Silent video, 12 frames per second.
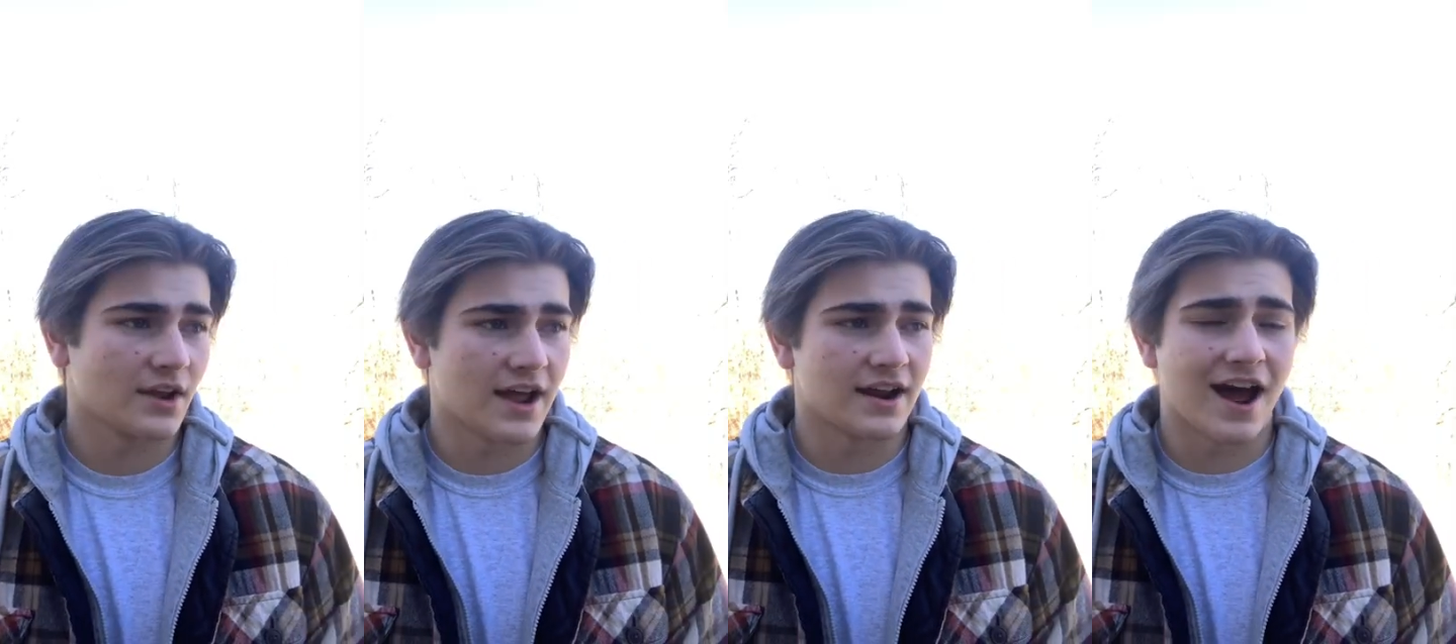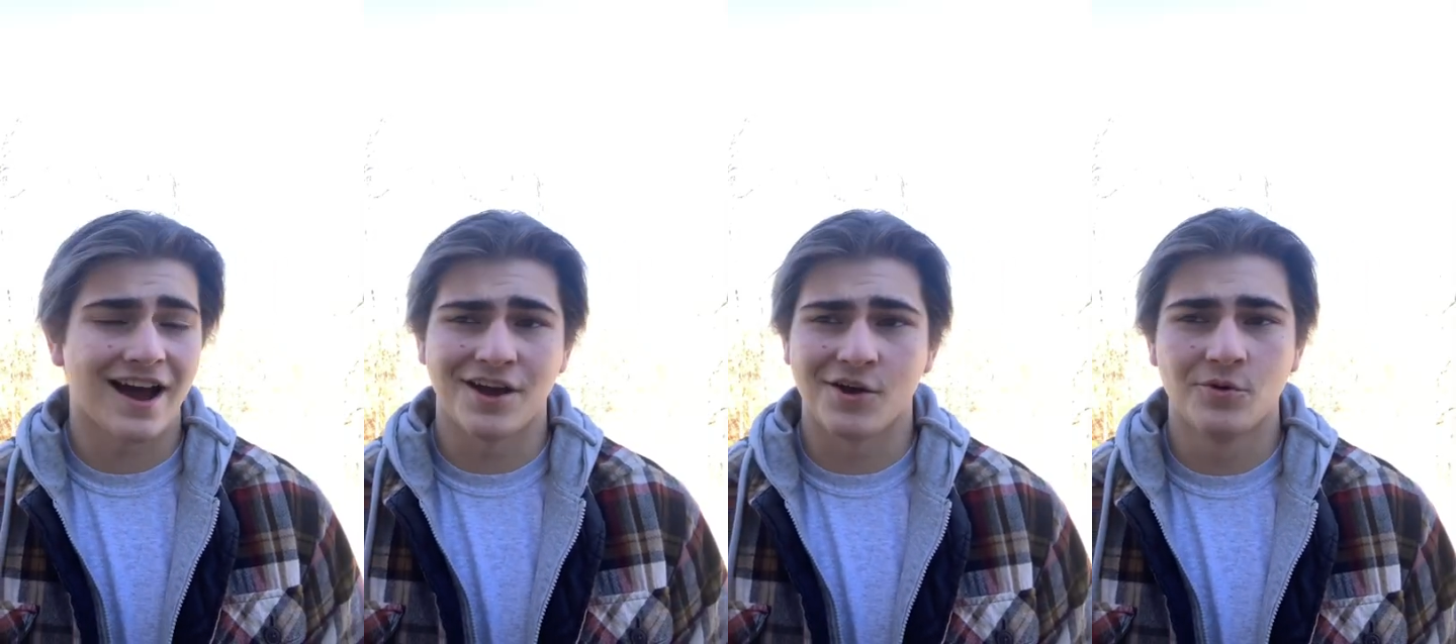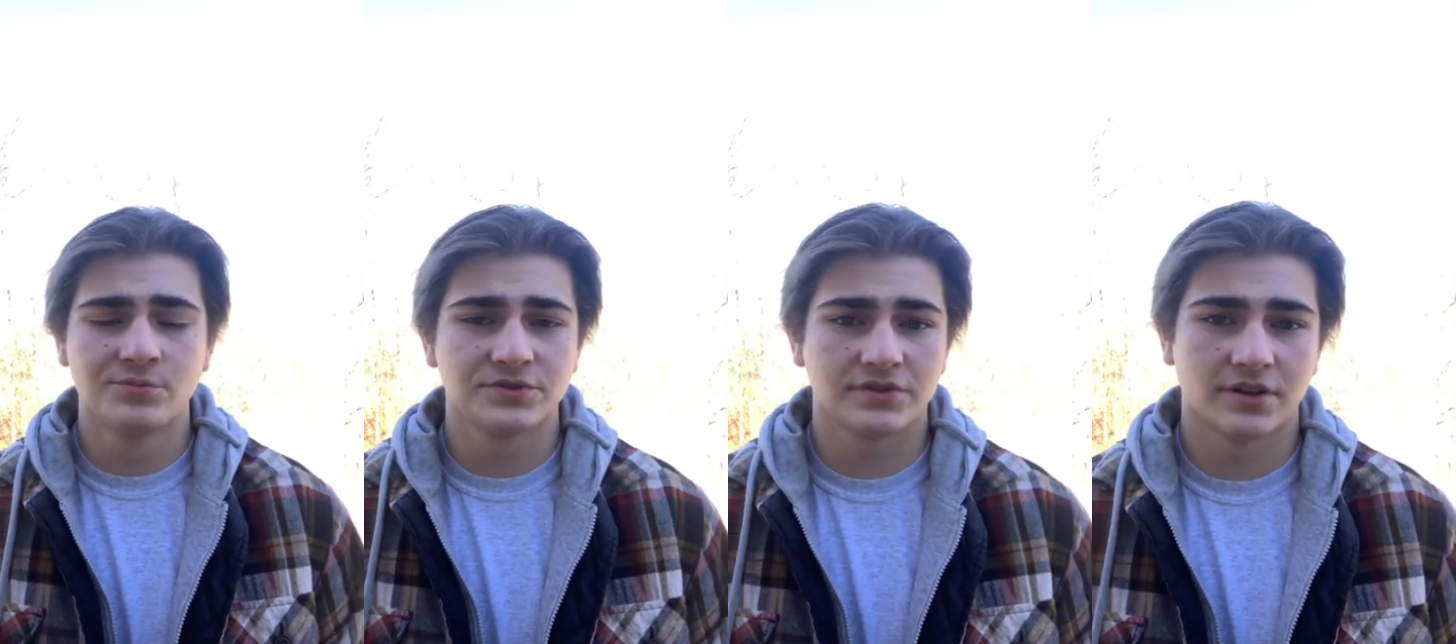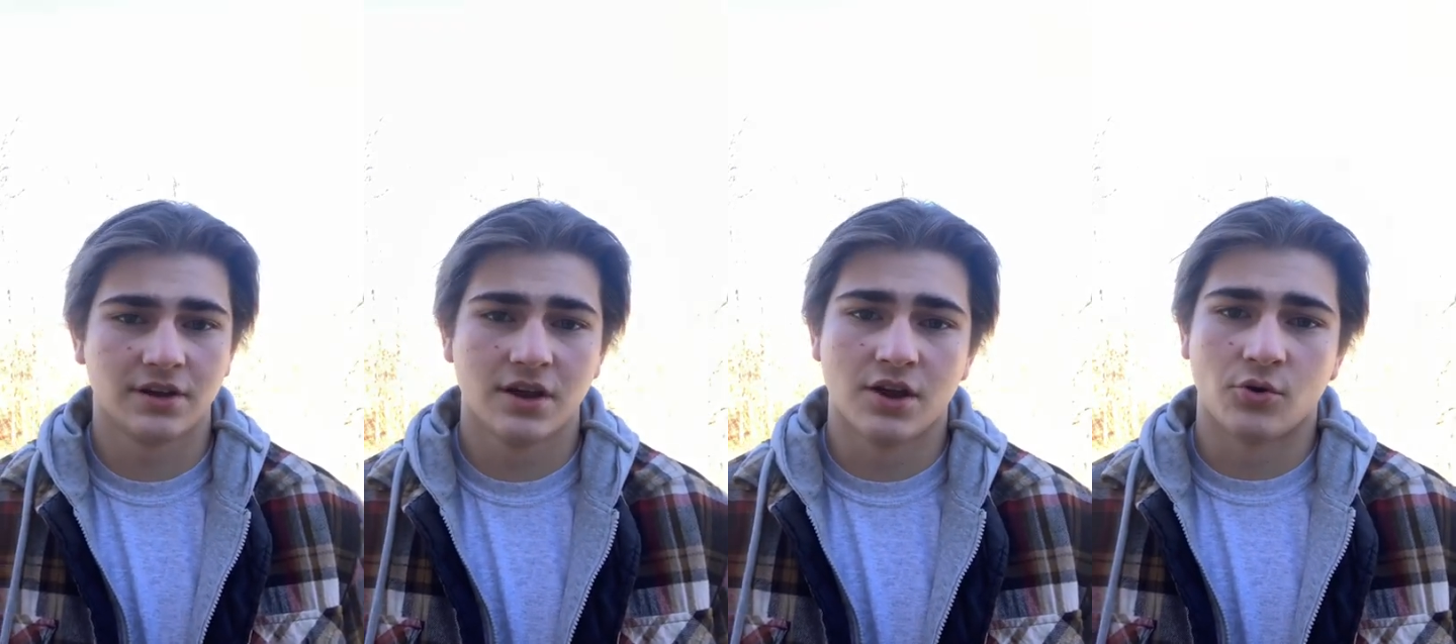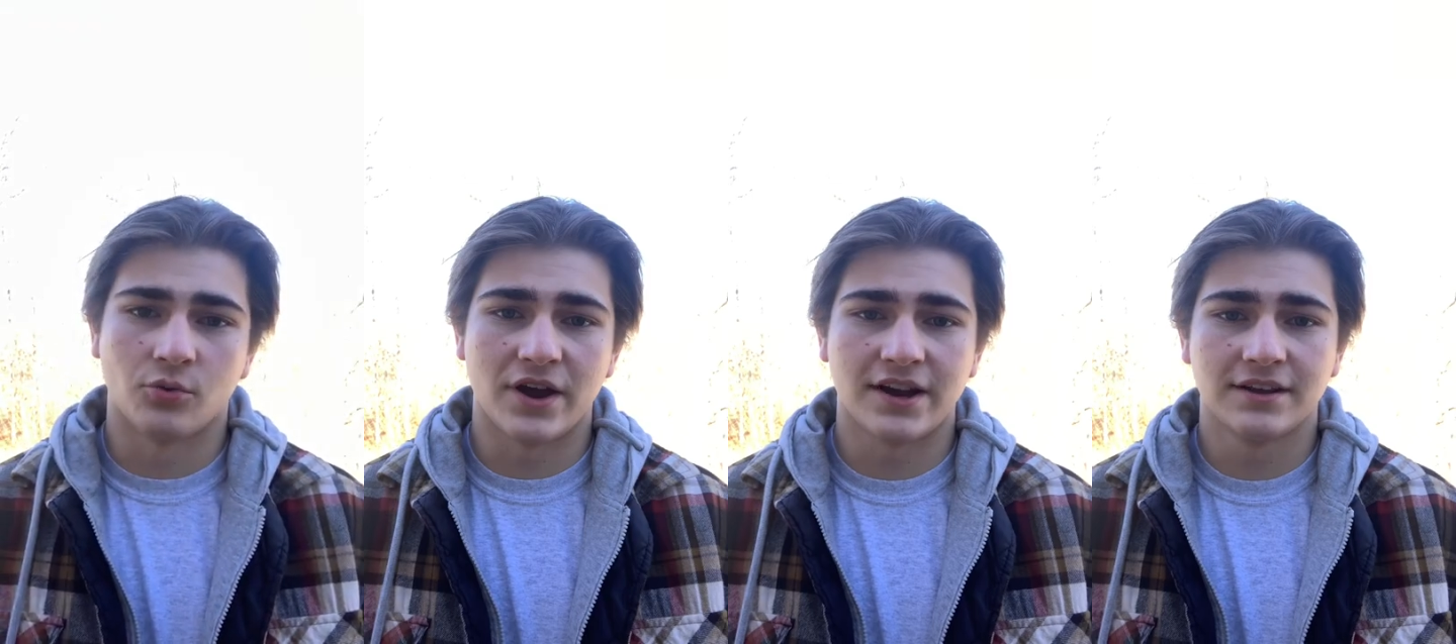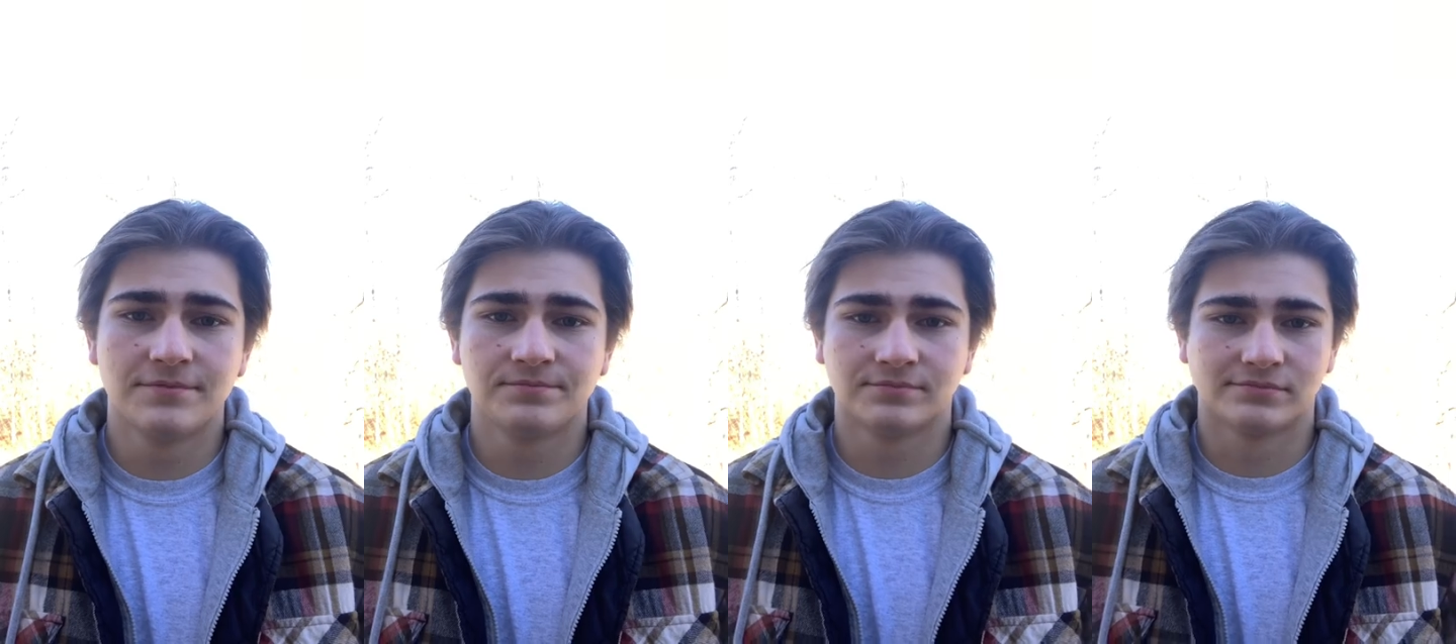Had high hopes,
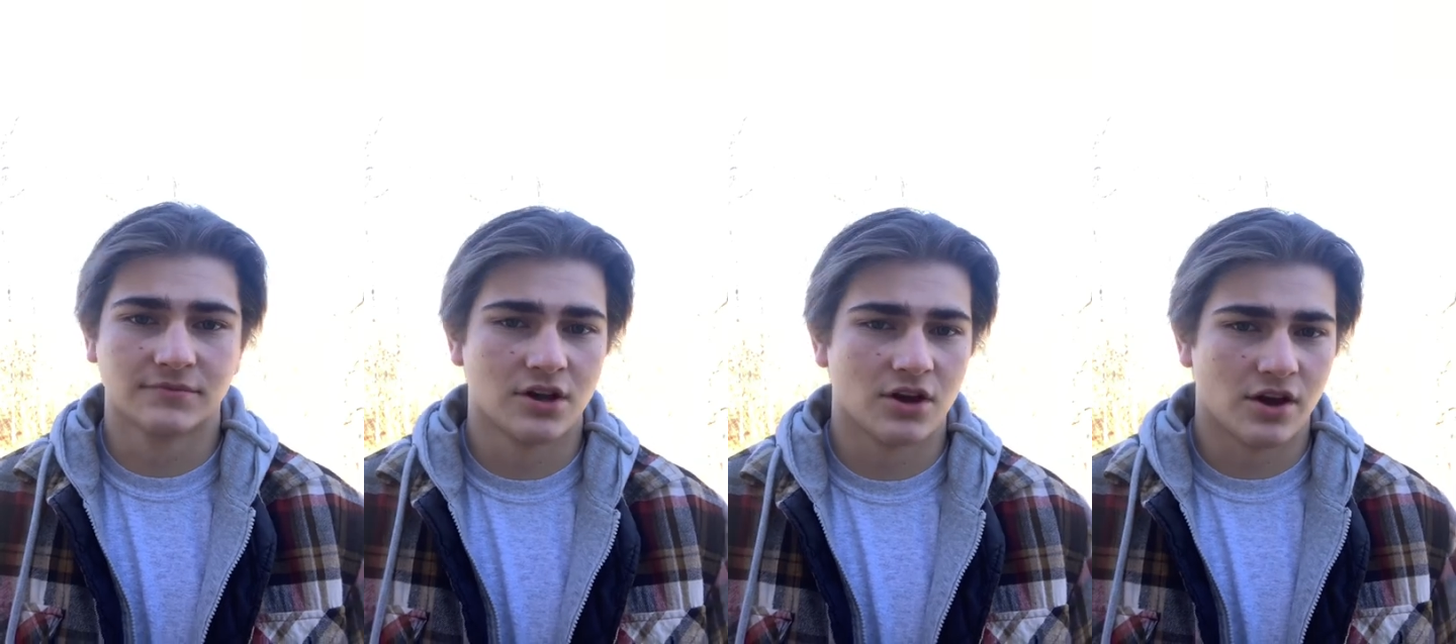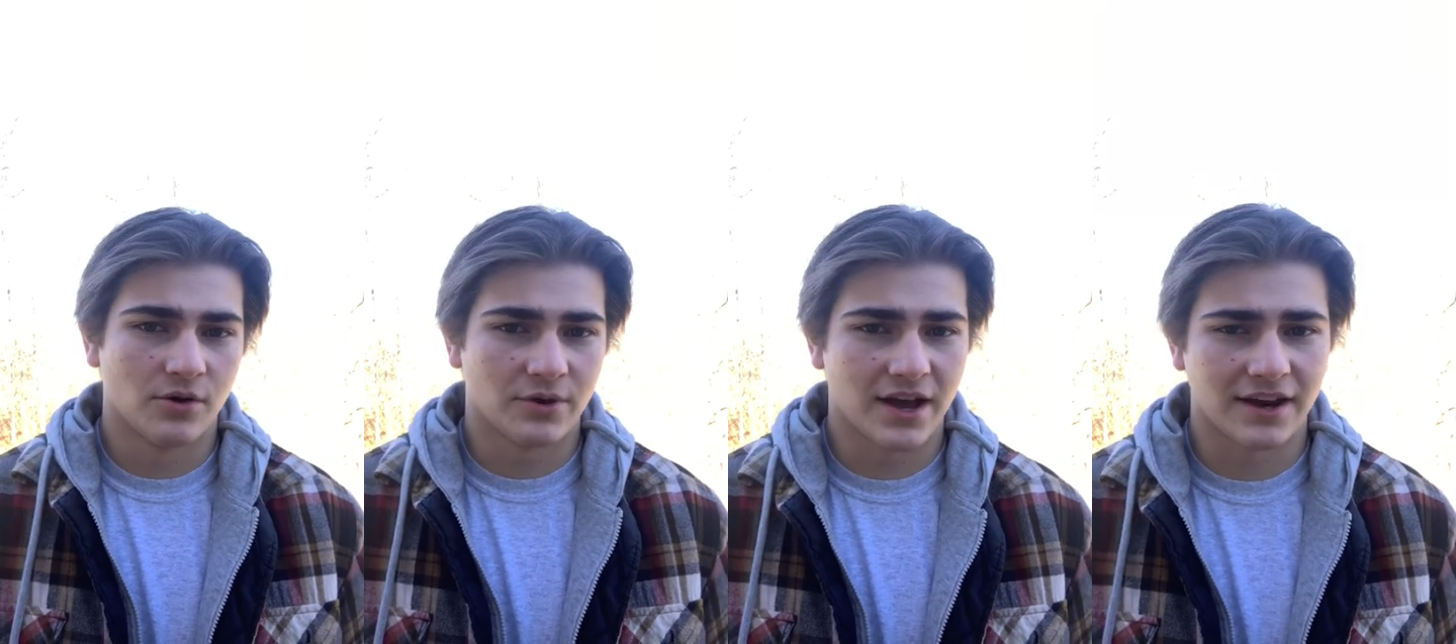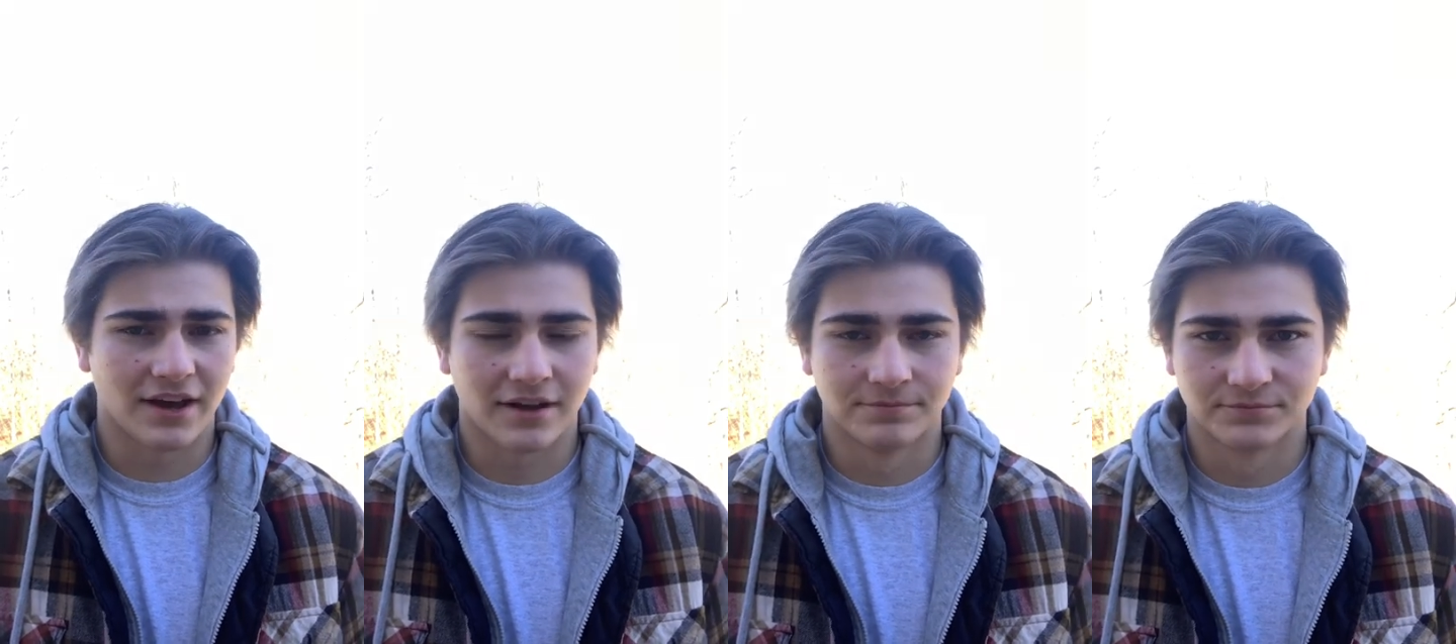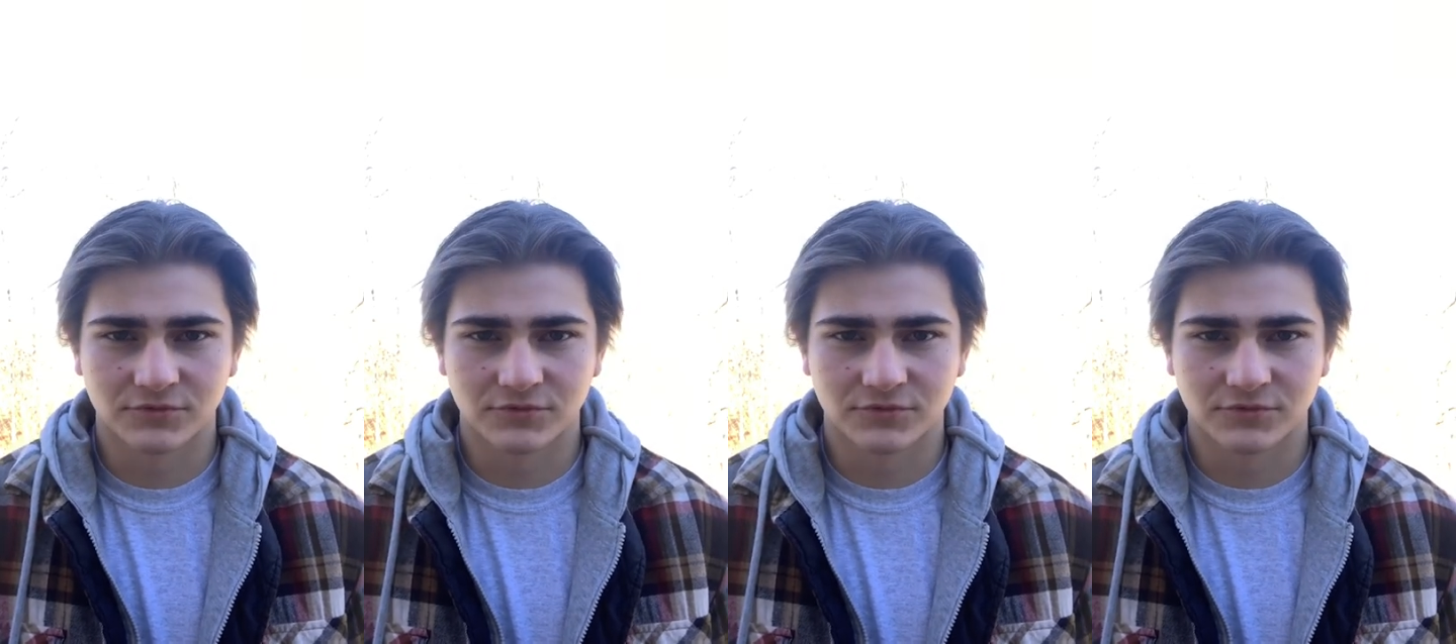waited. We had a